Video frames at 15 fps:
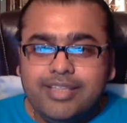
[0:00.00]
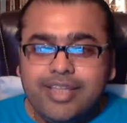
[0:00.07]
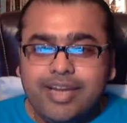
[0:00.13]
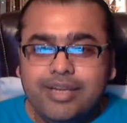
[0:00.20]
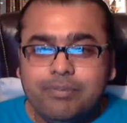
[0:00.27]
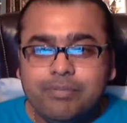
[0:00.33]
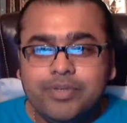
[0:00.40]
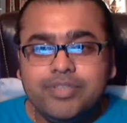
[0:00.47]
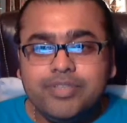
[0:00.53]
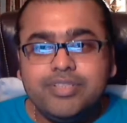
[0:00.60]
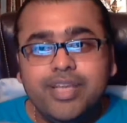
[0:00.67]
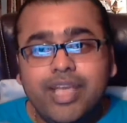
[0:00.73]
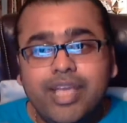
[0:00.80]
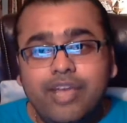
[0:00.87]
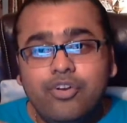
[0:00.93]
that a
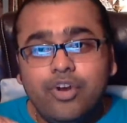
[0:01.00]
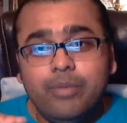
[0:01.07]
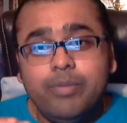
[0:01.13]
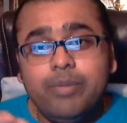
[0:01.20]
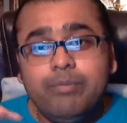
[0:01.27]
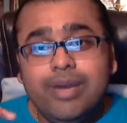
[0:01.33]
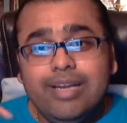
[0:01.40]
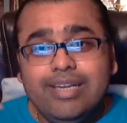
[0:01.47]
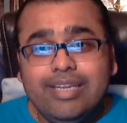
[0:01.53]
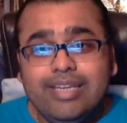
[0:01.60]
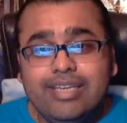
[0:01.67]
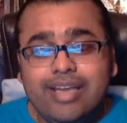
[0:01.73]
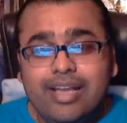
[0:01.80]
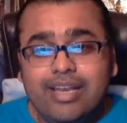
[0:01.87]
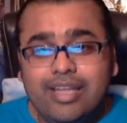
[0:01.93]
person cannot be
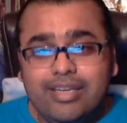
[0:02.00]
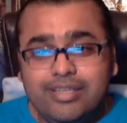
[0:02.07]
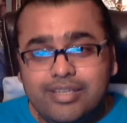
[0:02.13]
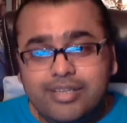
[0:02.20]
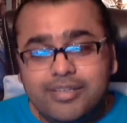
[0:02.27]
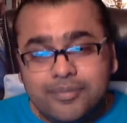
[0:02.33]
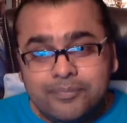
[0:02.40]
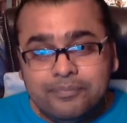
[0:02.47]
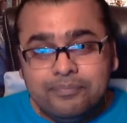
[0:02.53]
multi-talented.